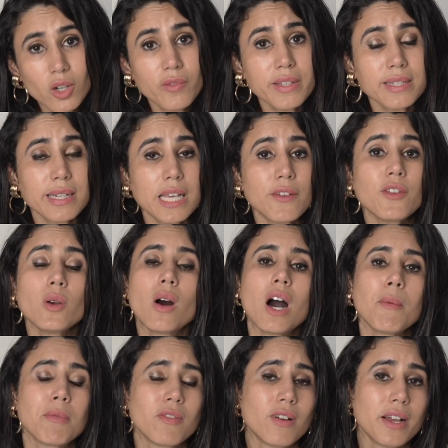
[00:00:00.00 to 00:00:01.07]
Obviously, if you are
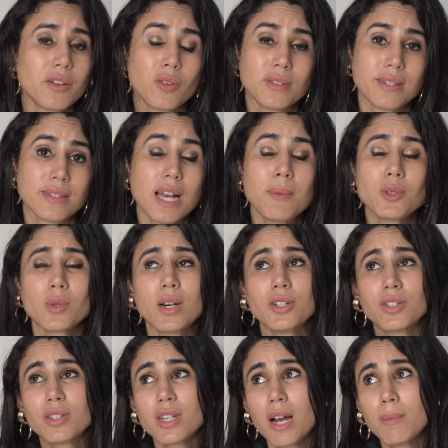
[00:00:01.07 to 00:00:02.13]
amplifying noises up to
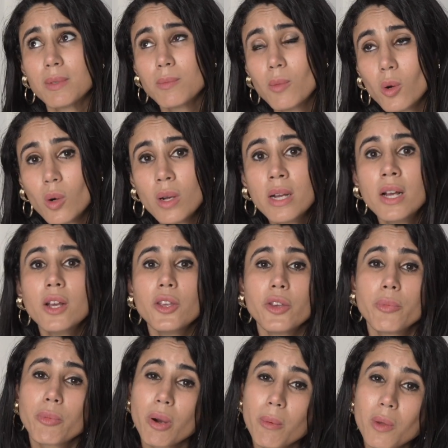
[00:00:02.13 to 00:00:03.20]
100 times more,
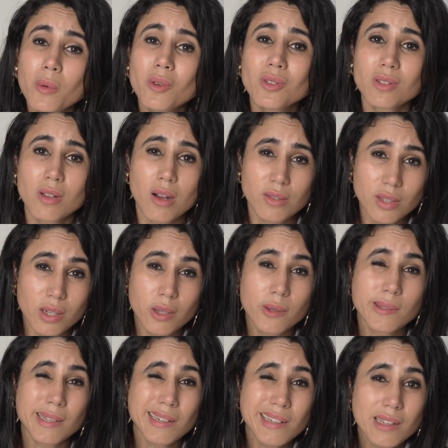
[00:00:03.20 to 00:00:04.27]
you probably will start to
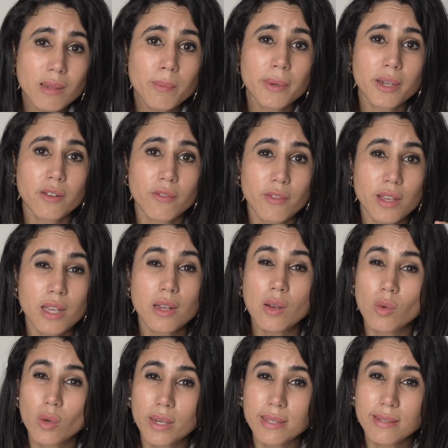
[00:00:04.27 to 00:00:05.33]
lose a little bit of the
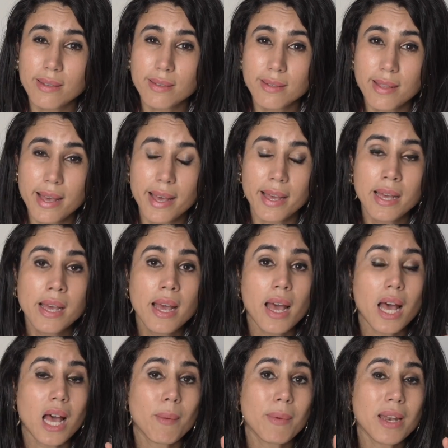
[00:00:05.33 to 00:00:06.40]
noises there,
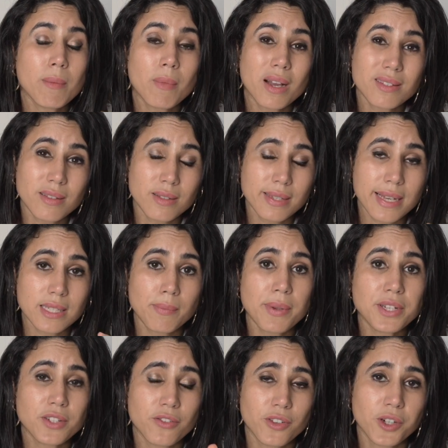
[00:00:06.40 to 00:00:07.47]
and you might start to get some
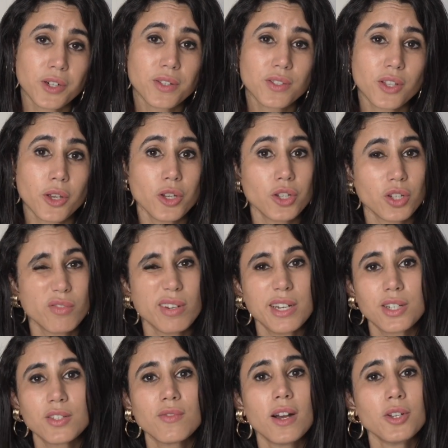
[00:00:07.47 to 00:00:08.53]
interference. So you should really
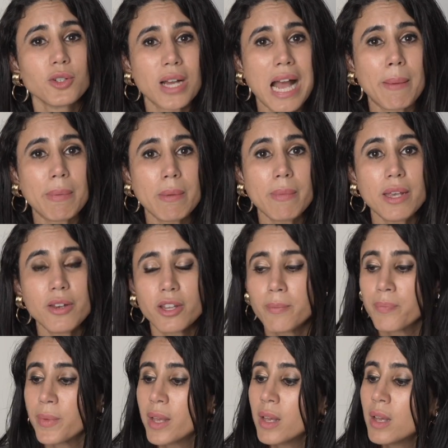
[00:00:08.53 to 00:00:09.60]
just find your happy
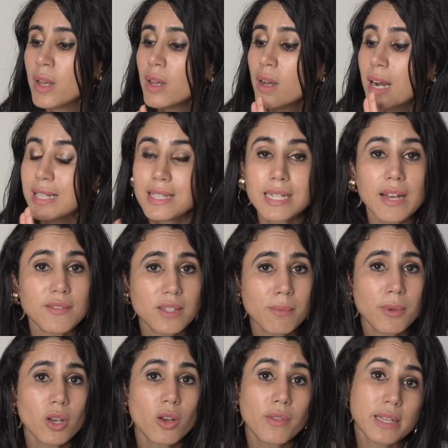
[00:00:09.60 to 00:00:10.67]
medium. I did have
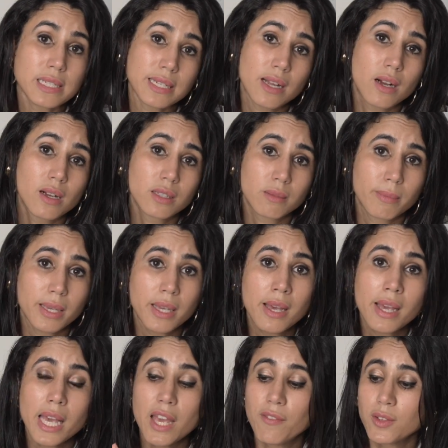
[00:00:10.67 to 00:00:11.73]
somebody on the internet ask me
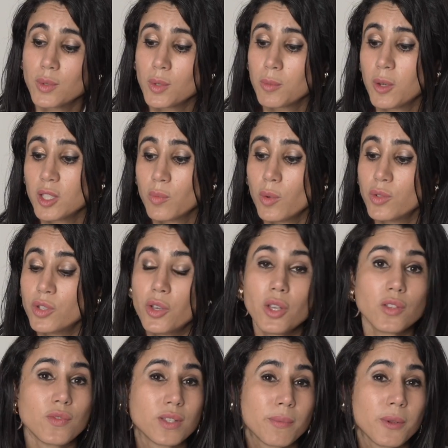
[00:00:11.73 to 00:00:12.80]
if this was possible to
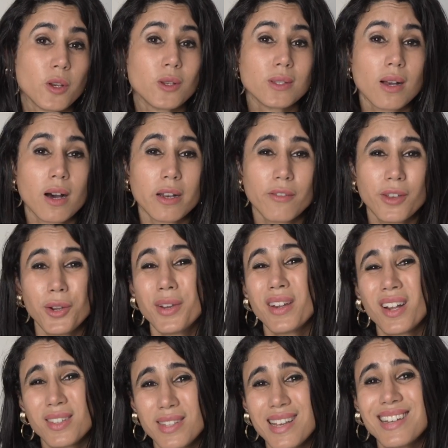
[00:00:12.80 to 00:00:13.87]
use for somebody who's hard of hearing, and
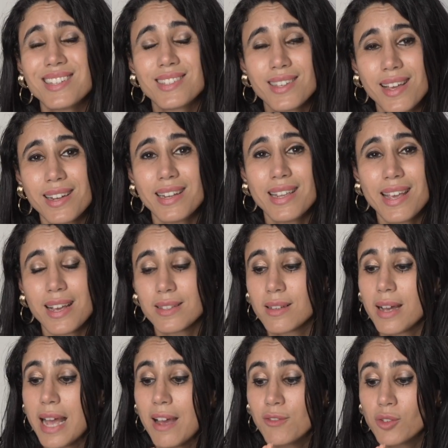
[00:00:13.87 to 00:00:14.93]
I'd say certainly yes.
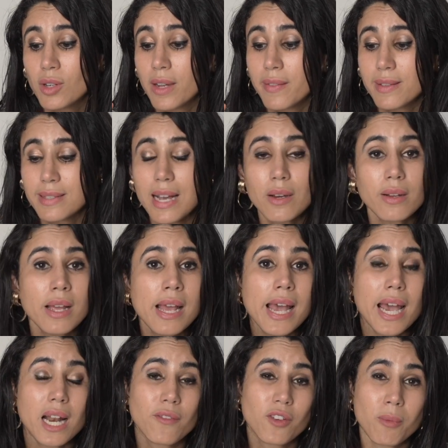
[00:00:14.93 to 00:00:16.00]
I have tried this out
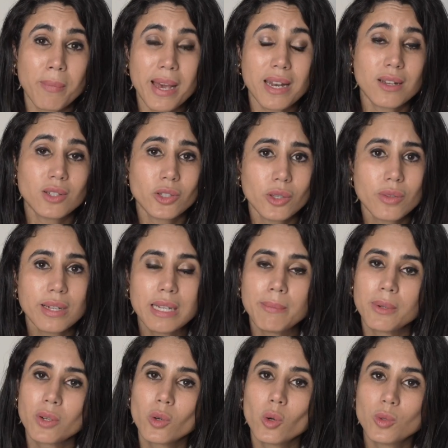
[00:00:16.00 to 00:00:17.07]
and I've compared it to the
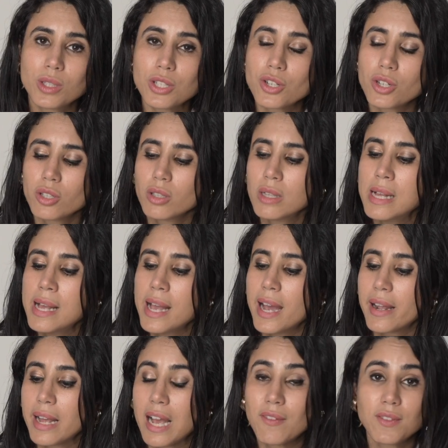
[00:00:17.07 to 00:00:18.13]
Lippmann Core Digital,
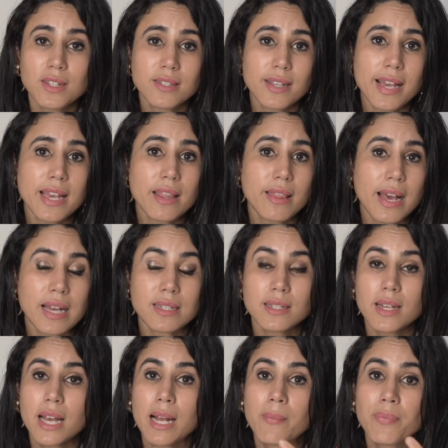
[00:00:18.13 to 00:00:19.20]
and I have to say that
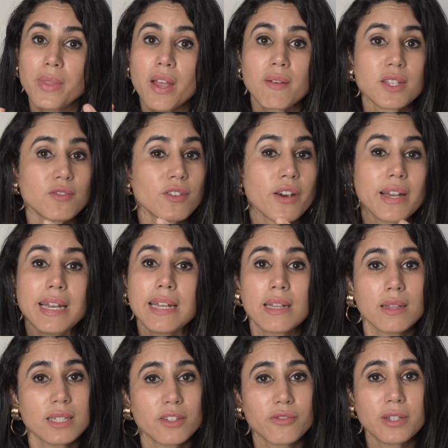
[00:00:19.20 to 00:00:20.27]
there is very
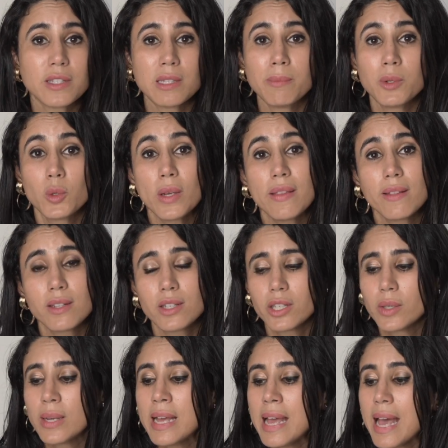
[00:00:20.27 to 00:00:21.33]
little difference in between the
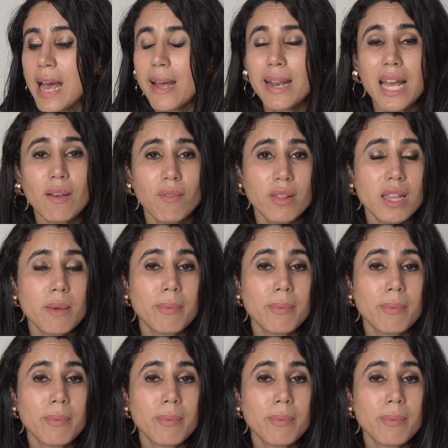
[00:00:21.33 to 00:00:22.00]
two, and having the